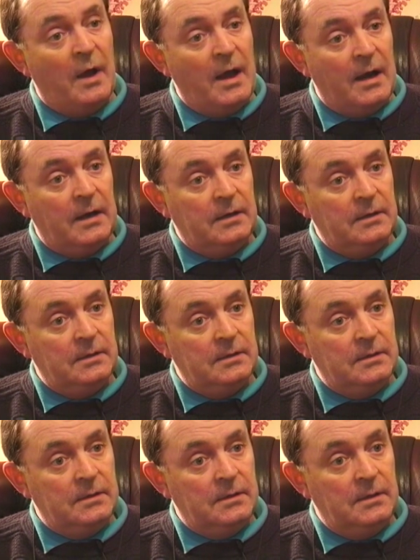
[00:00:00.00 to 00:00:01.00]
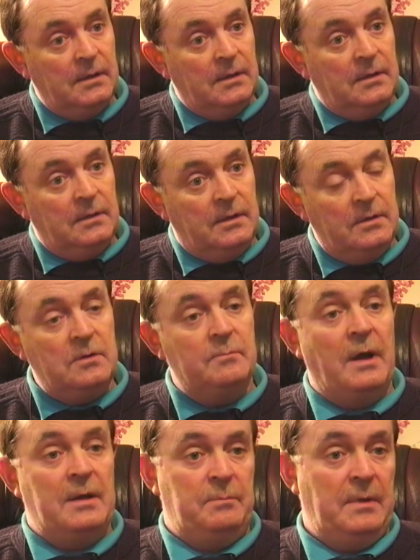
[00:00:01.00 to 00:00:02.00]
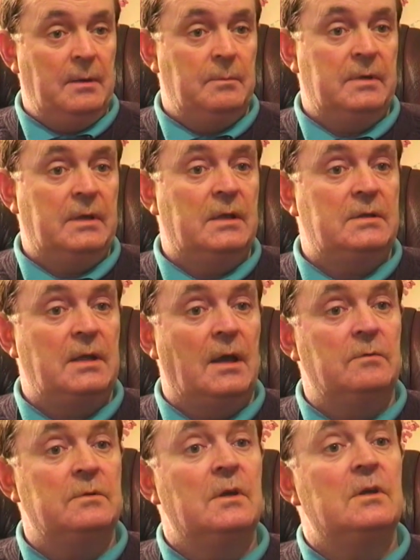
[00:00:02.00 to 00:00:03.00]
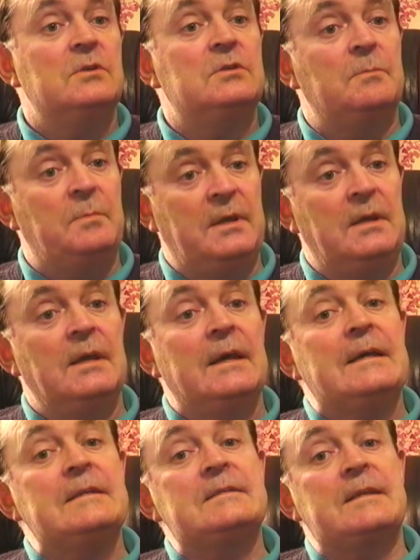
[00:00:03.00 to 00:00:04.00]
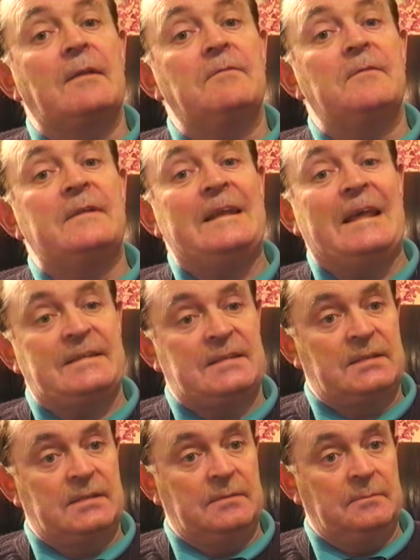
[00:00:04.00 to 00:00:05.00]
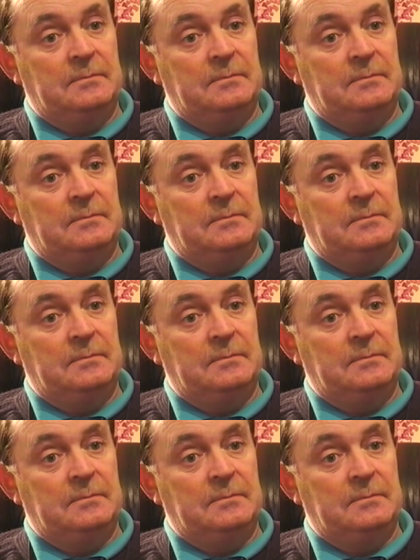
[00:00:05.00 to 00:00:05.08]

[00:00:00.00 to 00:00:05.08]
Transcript: are, then you might be able to get down to be selfless.